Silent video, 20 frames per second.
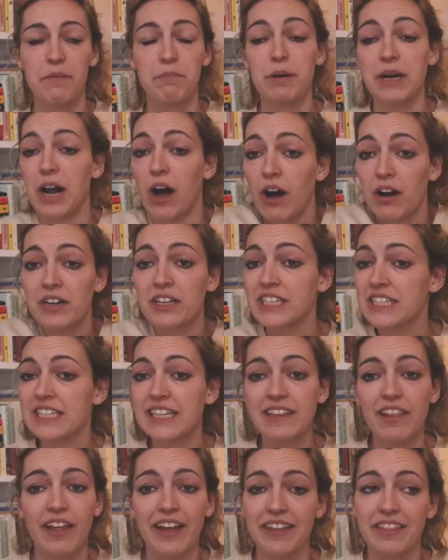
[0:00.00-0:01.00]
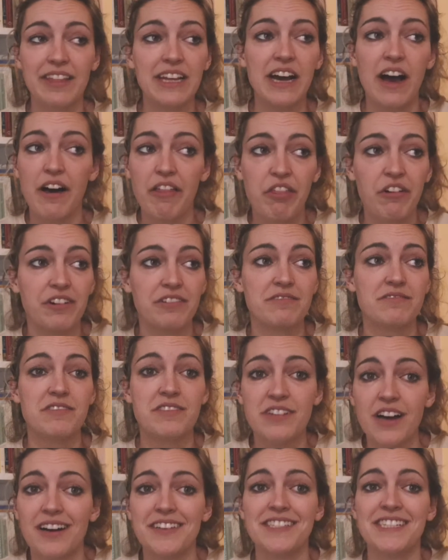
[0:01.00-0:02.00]
But honestly, like, the other
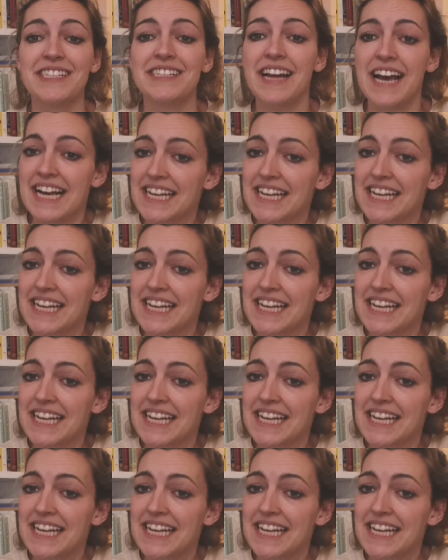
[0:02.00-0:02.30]
dozen